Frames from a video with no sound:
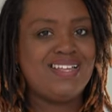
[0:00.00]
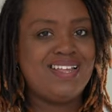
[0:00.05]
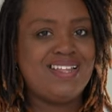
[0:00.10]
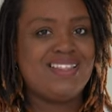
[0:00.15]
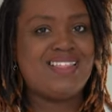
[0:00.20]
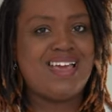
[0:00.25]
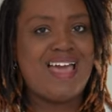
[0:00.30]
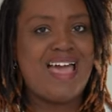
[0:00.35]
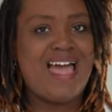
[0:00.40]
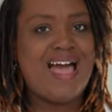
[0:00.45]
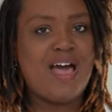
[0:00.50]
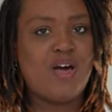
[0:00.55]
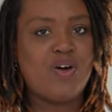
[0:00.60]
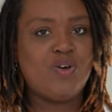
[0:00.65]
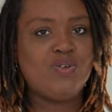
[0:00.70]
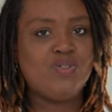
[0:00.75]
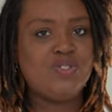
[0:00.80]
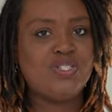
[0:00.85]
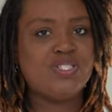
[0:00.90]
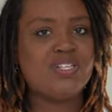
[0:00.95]
in the
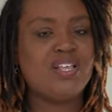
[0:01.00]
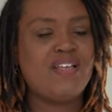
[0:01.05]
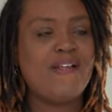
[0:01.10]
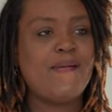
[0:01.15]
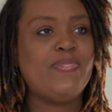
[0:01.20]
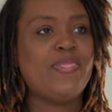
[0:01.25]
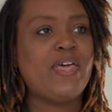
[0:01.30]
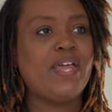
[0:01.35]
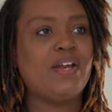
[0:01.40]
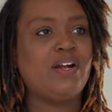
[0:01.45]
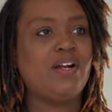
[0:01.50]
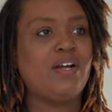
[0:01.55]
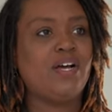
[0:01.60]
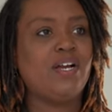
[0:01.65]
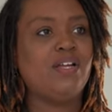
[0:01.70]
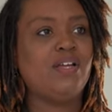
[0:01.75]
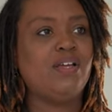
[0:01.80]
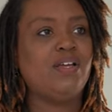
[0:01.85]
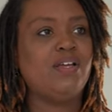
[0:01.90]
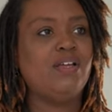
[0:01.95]
house that are
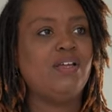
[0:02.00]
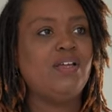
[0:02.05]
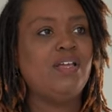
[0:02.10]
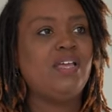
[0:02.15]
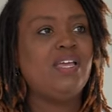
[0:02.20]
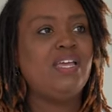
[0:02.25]
going to